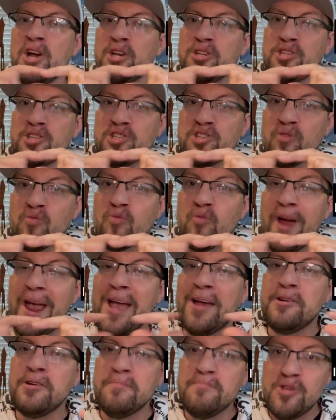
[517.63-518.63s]
Just a
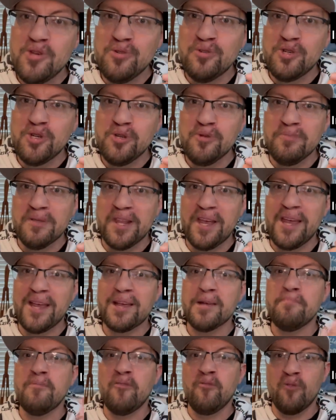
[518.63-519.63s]
random YouTube
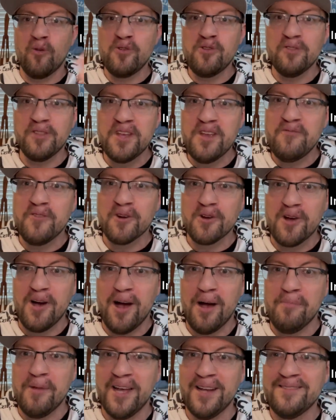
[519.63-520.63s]
link before you leave your
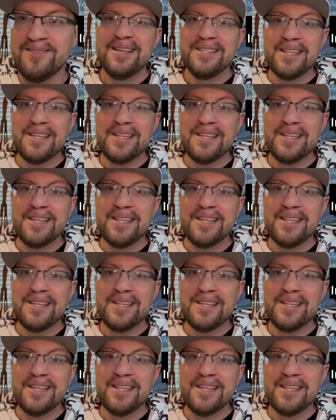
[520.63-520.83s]
comment.